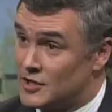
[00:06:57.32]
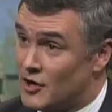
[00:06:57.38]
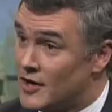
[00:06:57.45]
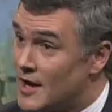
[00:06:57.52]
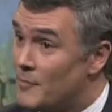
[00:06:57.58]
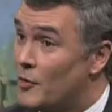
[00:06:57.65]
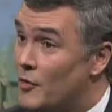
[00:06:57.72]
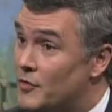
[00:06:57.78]
and I
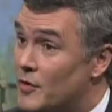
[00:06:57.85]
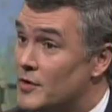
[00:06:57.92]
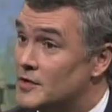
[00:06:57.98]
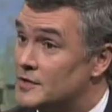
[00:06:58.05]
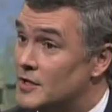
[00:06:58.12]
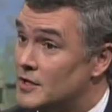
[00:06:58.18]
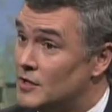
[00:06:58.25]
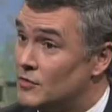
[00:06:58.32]
both noticed
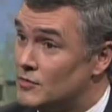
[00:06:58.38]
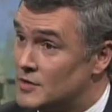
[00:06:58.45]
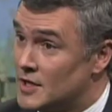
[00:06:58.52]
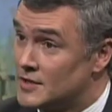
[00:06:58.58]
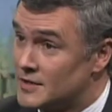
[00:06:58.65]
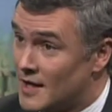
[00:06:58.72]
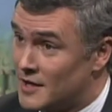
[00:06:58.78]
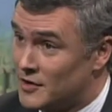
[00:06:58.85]
that you
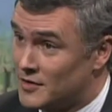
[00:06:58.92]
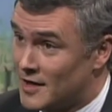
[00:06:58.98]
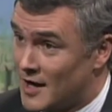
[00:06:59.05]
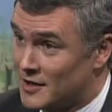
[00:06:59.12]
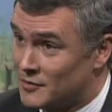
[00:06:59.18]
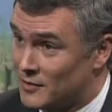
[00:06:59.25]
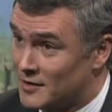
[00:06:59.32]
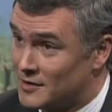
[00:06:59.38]
just got your
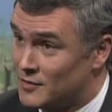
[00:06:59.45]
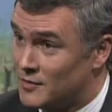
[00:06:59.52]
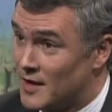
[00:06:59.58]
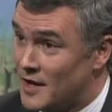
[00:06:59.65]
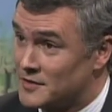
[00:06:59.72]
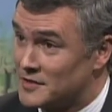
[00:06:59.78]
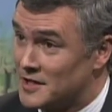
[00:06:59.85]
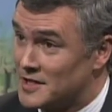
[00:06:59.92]
doctorate in
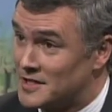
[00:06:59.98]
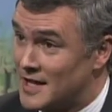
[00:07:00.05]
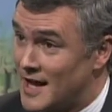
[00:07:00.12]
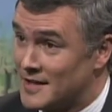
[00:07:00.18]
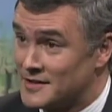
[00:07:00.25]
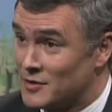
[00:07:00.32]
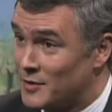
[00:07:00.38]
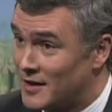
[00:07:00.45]
2010,
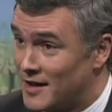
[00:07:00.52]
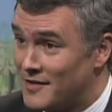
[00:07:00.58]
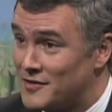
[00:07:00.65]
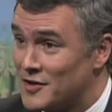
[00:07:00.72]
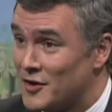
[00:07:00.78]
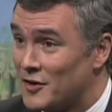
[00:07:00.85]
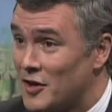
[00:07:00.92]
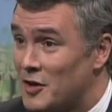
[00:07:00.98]
so we'd love to
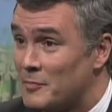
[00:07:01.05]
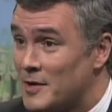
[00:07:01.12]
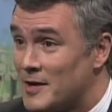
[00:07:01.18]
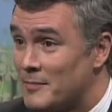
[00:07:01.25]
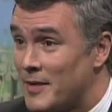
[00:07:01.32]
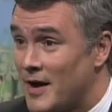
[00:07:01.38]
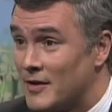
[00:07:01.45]
hear a little bit about